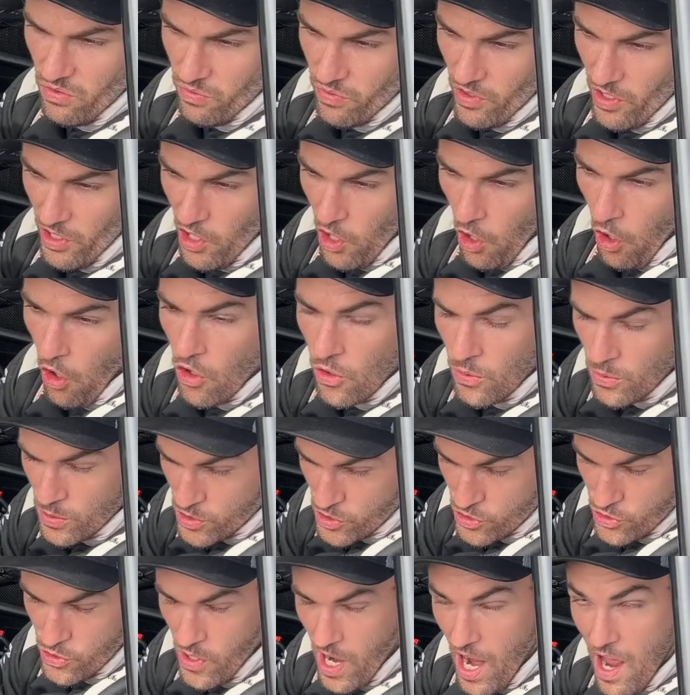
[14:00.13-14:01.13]
the car was
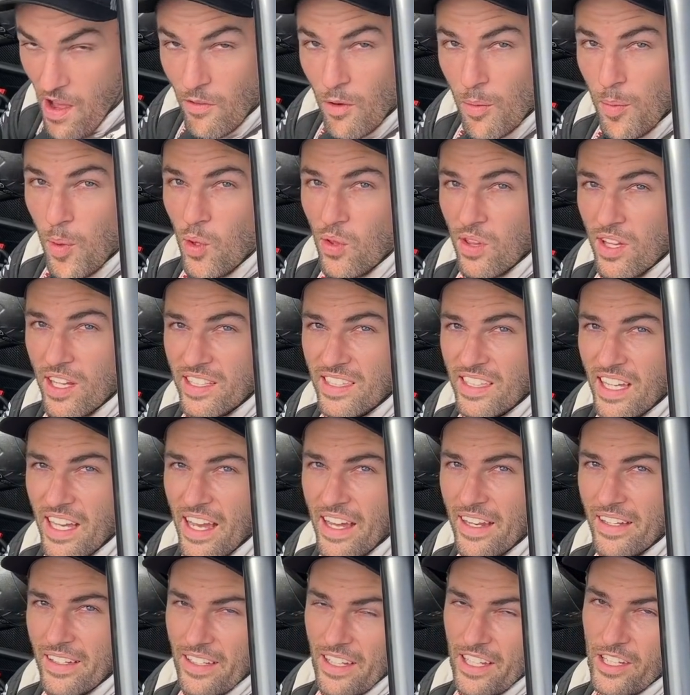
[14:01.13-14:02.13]
drivable like
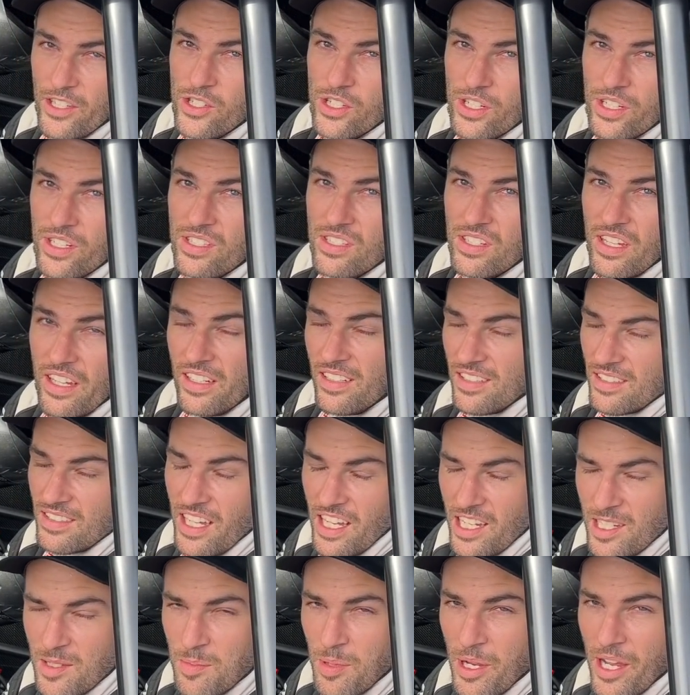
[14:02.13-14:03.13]
that, it's just in a
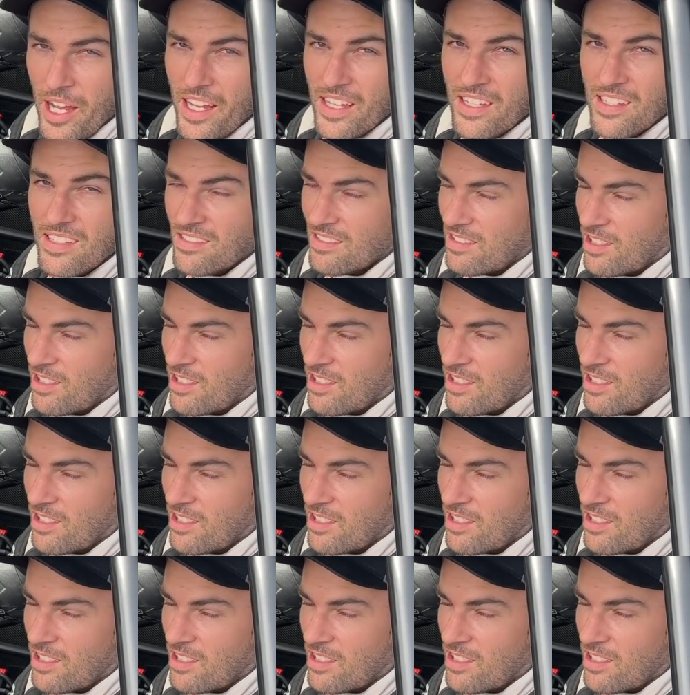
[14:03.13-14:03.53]
test pass,